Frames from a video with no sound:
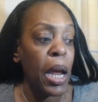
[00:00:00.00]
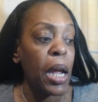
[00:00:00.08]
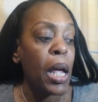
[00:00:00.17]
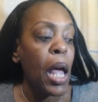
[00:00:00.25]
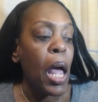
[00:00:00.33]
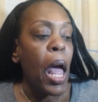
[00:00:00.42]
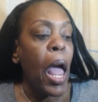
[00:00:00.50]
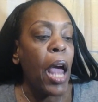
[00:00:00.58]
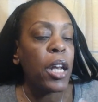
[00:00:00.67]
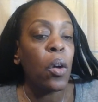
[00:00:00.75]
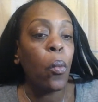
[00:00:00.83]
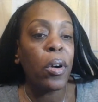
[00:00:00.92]
and you want to
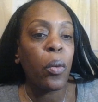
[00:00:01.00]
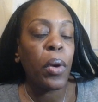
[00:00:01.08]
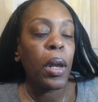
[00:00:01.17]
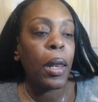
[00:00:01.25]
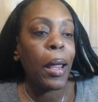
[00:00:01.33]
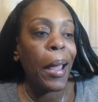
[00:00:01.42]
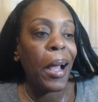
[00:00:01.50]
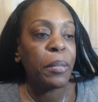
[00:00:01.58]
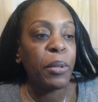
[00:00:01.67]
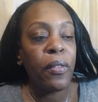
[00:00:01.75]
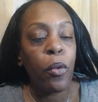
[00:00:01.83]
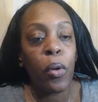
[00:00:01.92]
relax before the
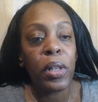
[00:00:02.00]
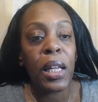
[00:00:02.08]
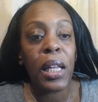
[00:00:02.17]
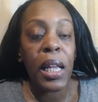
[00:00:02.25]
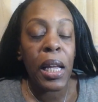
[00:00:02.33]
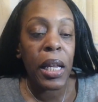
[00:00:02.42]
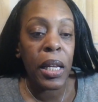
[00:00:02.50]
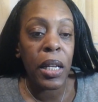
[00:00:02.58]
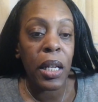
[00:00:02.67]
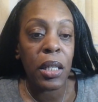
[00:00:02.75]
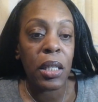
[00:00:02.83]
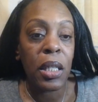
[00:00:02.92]
kids
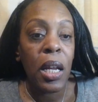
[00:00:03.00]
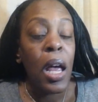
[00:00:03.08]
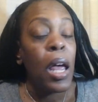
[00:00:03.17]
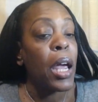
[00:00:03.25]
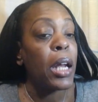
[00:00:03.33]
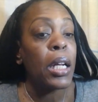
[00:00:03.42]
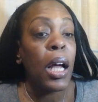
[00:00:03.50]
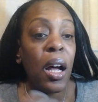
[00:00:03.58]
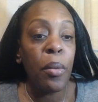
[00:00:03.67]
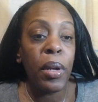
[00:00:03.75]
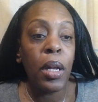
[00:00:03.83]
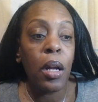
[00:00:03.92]
and hubby come
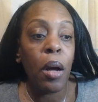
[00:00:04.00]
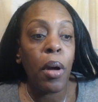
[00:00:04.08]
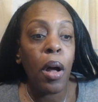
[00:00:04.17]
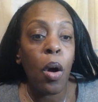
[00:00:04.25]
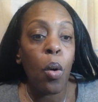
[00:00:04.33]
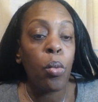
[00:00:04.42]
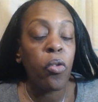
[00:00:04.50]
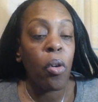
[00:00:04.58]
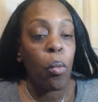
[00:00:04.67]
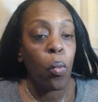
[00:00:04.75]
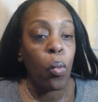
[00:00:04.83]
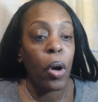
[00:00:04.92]
home from work
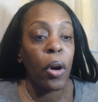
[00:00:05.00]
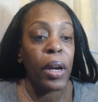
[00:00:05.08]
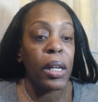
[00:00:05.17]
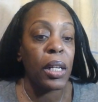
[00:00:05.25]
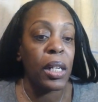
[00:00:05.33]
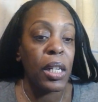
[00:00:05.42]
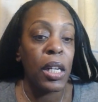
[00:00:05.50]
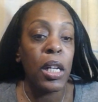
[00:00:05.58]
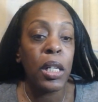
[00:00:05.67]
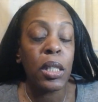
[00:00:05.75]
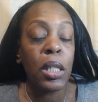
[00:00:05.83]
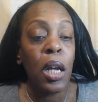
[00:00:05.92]
and the kids
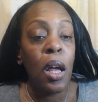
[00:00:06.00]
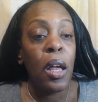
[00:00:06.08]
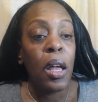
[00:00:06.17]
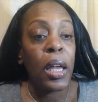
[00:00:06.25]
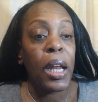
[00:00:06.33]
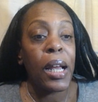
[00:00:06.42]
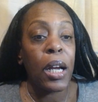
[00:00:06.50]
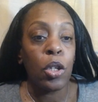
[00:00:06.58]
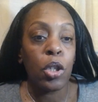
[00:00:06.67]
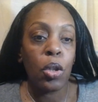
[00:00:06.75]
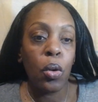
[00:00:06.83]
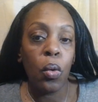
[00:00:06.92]
get out of
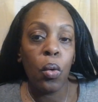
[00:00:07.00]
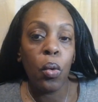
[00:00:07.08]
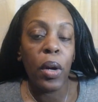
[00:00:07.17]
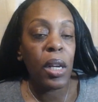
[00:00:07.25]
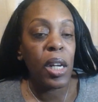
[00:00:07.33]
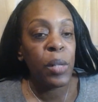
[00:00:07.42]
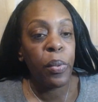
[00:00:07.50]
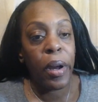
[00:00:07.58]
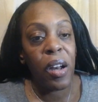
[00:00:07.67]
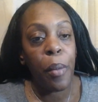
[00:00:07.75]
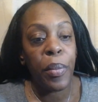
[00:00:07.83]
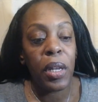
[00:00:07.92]
school and he's picking up the
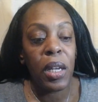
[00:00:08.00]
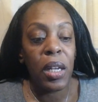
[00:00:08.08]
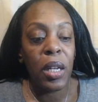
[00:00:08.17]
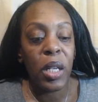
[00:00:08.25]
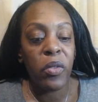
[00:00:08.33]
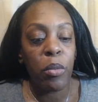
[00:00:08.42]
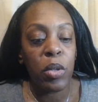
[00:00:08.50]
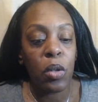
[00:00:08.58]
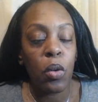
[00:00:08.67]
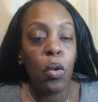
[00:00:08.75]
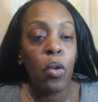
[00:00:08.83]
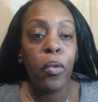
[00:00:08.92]
kids from school for
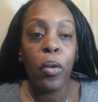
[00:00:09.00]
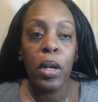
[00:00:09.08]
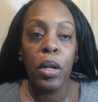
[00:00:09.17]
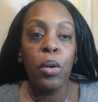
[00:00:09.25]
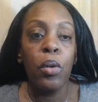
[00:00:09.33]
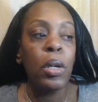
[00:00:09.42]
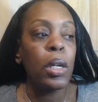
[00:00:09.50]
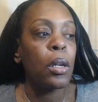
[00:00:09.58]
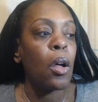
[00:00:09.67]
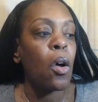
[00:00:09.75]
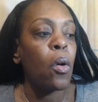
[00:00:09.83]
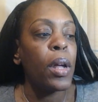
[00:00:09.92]
you you know he's
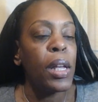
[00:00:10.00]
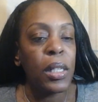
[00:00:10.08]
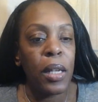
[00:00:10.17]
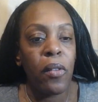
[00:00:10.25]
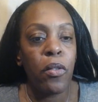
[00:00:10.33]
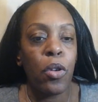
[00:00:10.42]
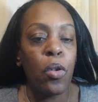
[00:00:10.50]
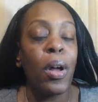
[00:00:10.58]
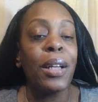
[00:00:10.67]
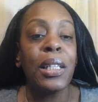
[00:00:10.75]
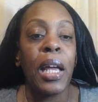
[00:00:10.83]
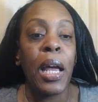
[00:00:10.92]
giving you a day
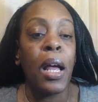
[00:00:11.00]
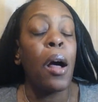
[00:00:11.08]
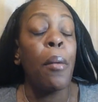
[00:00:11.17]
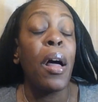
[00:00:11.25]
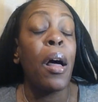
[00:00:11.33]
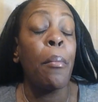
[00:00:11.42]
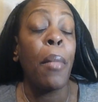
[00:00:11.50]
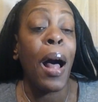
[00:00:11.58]
a, um, a mom day